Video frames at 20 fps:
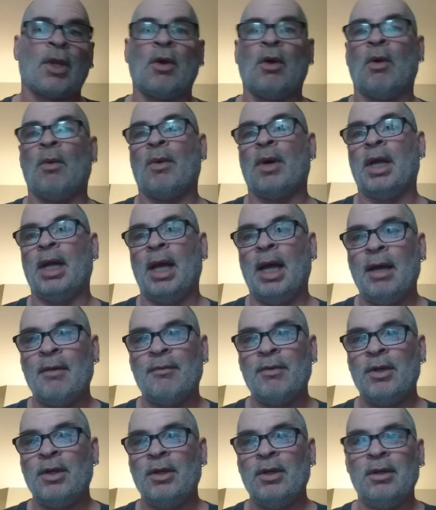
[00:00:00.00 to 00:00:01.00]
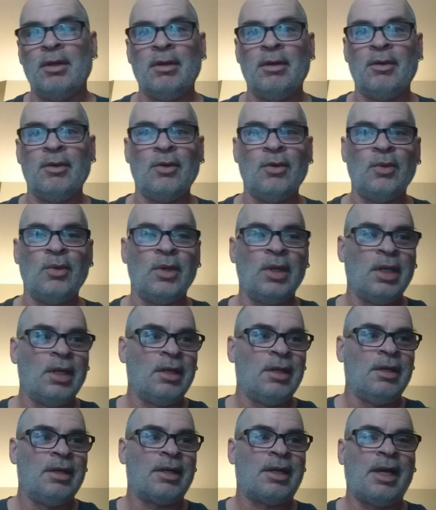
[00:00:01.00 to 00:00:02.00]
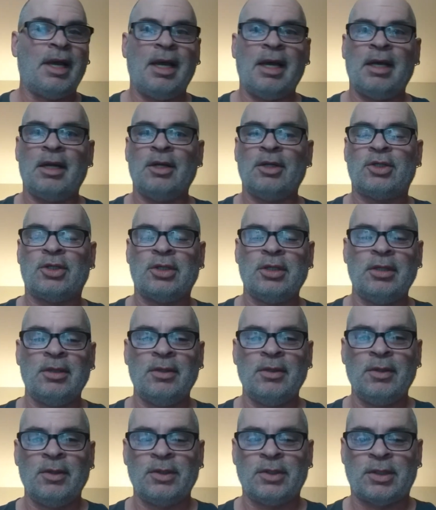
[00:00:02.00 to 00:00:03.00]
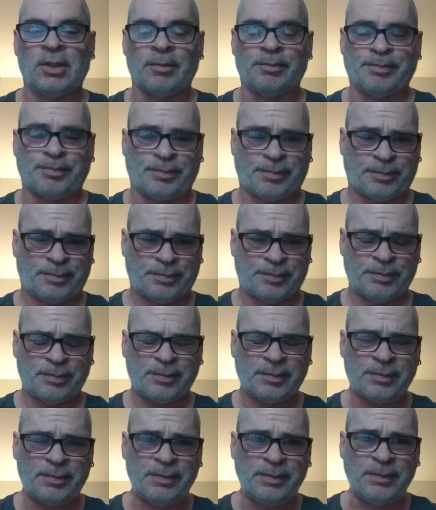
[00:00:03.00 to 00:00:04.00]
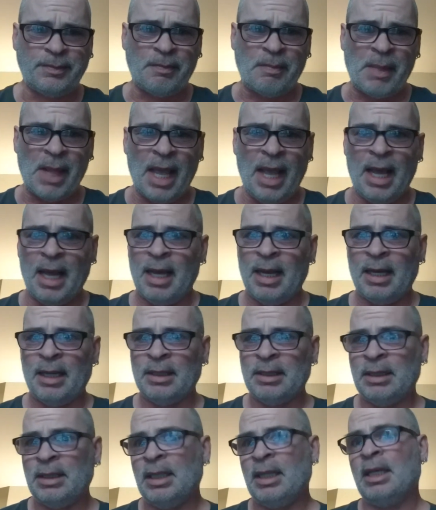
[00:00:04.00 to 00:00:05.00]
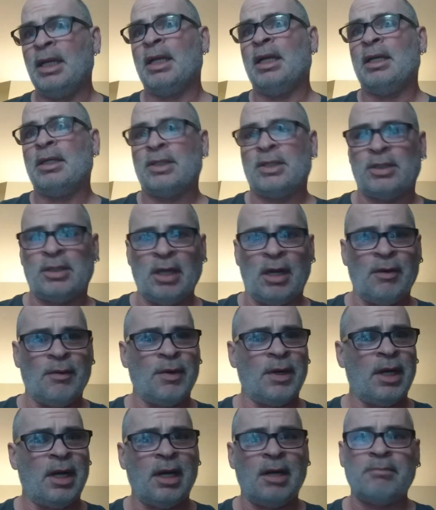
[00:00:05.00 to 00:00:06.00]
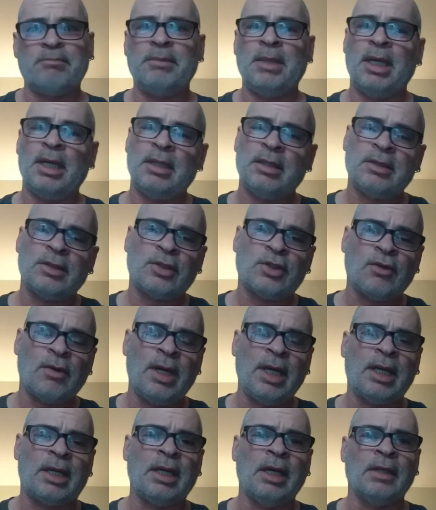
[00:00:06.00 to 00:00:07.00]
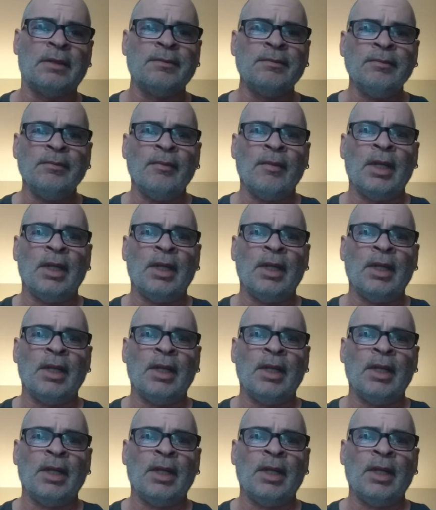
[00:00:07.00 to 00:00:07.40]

or whatever you care to choose, and stir it up and drink it.